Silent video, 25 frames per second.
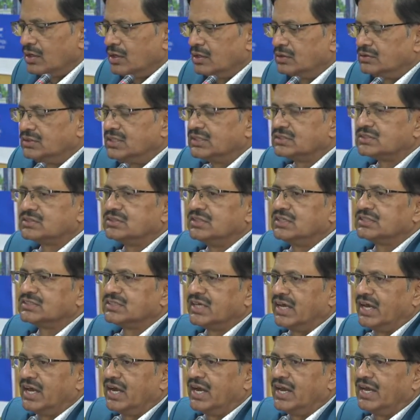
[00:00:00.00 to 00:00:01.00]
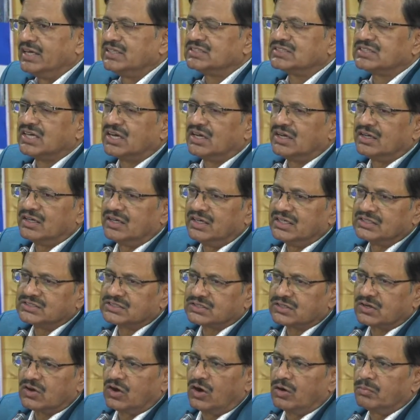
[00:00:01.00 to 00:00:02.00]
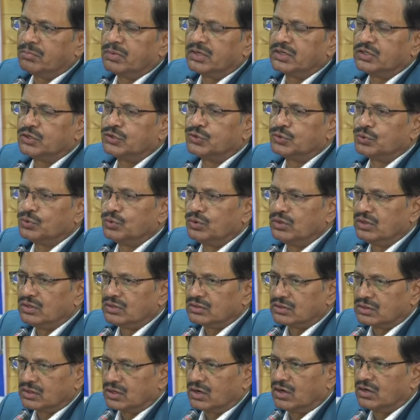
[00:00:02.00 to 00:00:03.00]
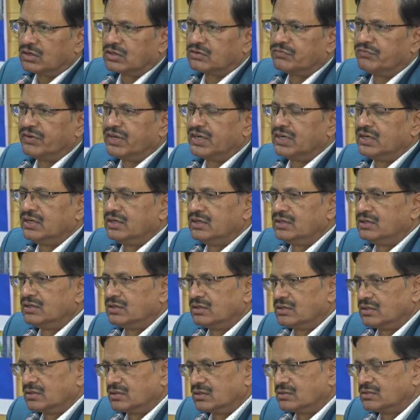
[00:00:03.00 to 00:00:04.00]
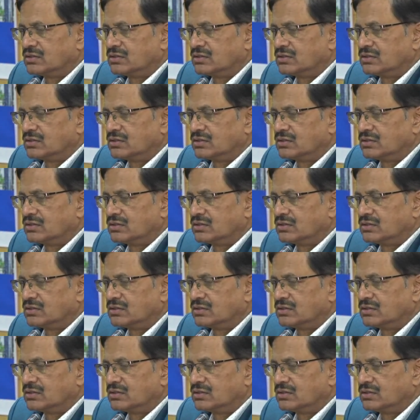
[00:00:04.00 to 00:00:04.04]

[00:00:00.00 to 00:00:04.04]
This ELISA is common tool, not very